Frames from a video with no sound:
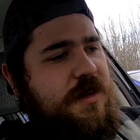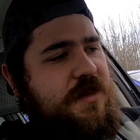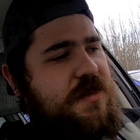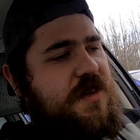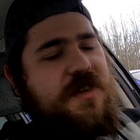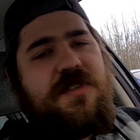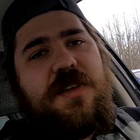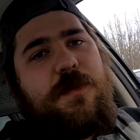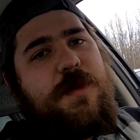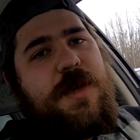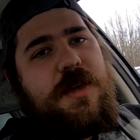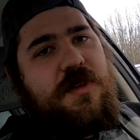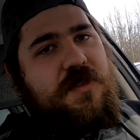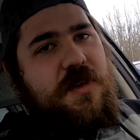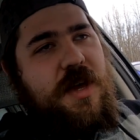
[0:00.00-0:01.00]

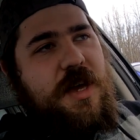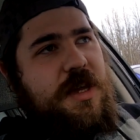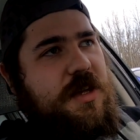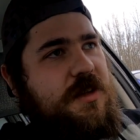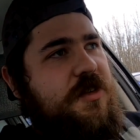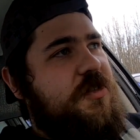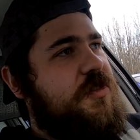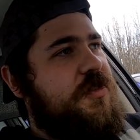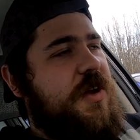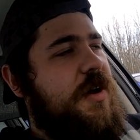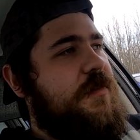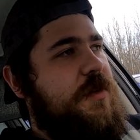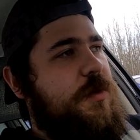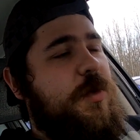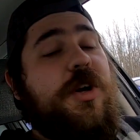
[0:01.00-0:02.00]
60 psi and
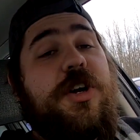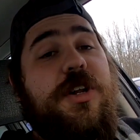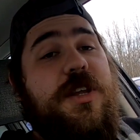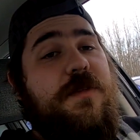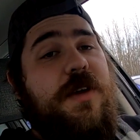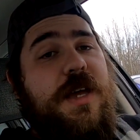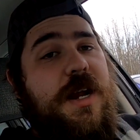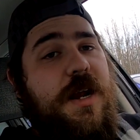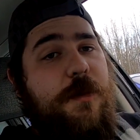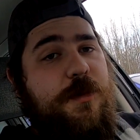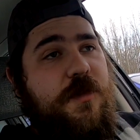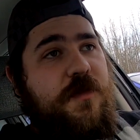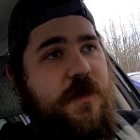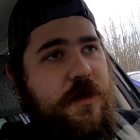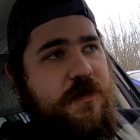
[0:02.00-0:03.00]
stuff, and we couldn't even get it up
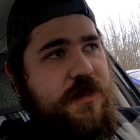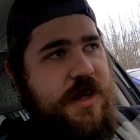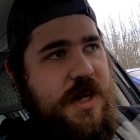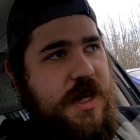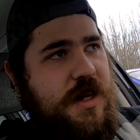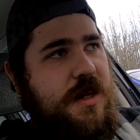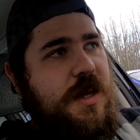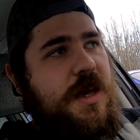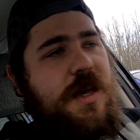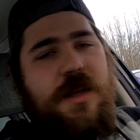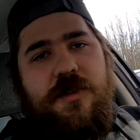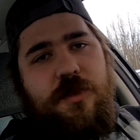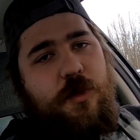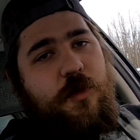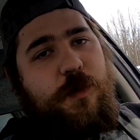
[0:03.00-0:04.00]
to 15
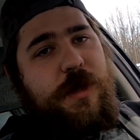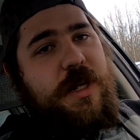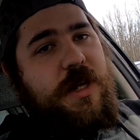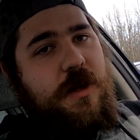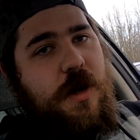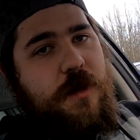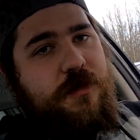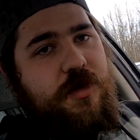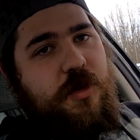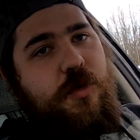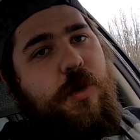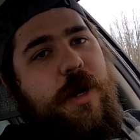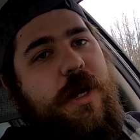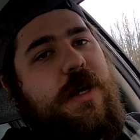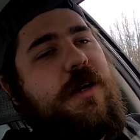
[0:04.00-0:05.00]
because it was bleeding off so
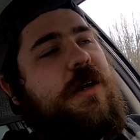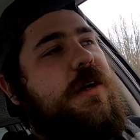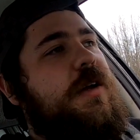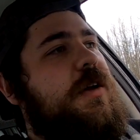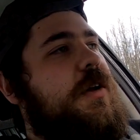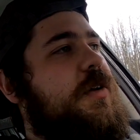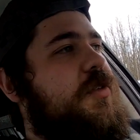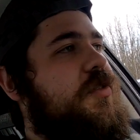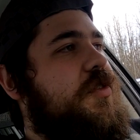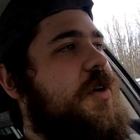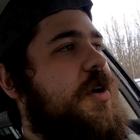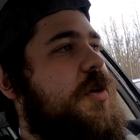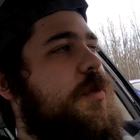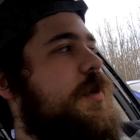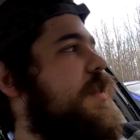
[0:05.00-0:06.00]
quick.
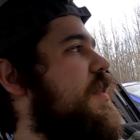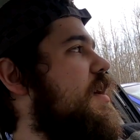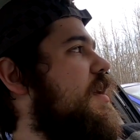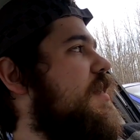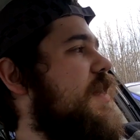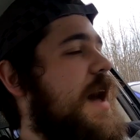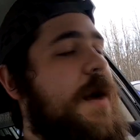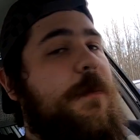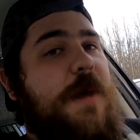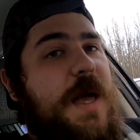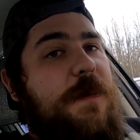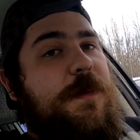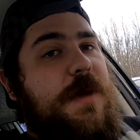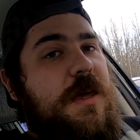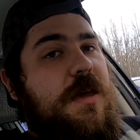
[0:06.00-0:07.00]
So we think that
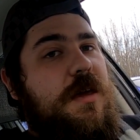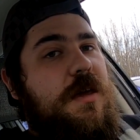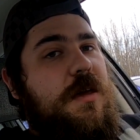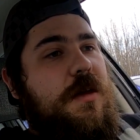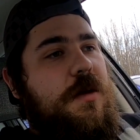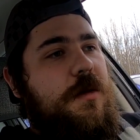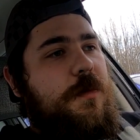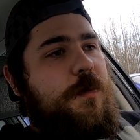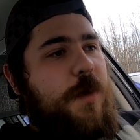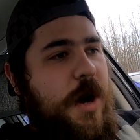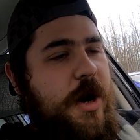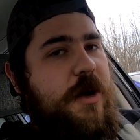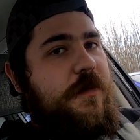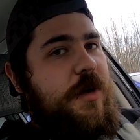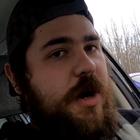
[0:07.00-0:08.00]
might be
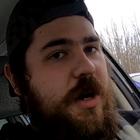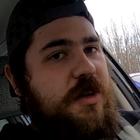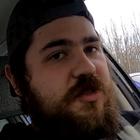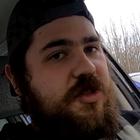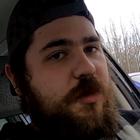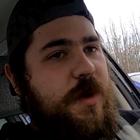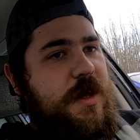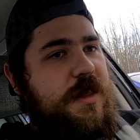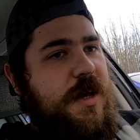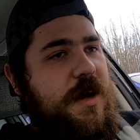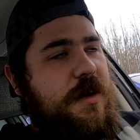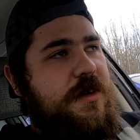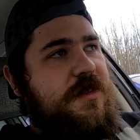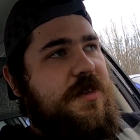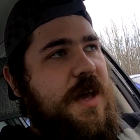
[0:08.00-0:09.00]
part of our issue right
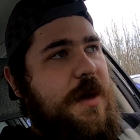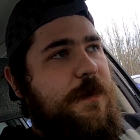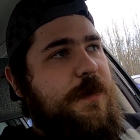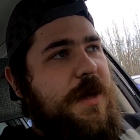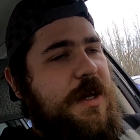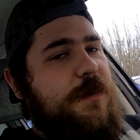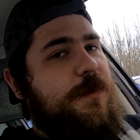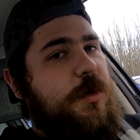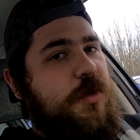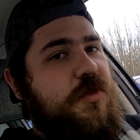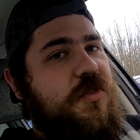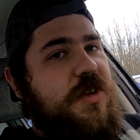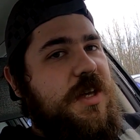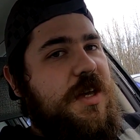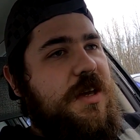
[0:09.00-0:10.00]
there, is that big
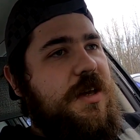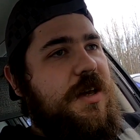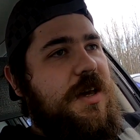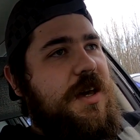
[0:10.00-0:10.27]
boost leak,